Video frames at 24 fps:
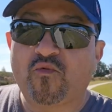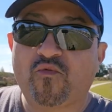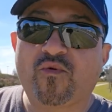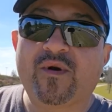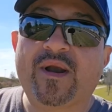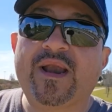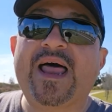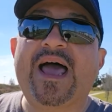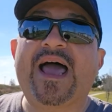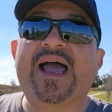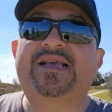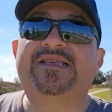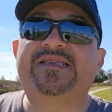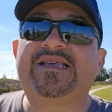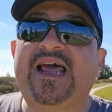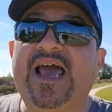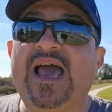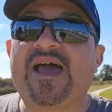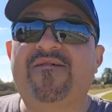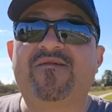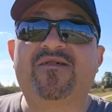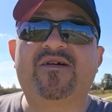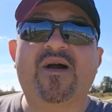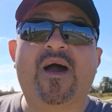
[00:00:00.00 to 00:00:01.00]
relax and
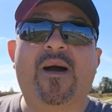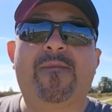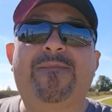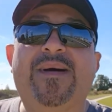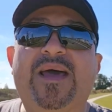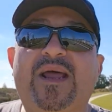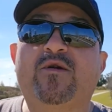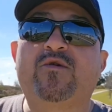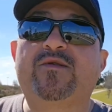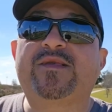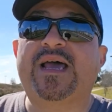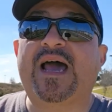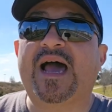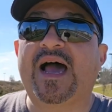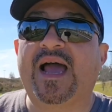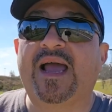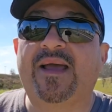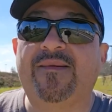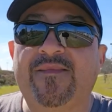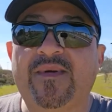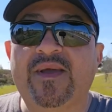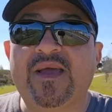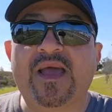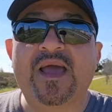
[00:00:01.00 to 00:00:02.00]
have a better
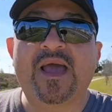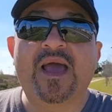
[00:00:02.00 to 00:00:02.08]
time.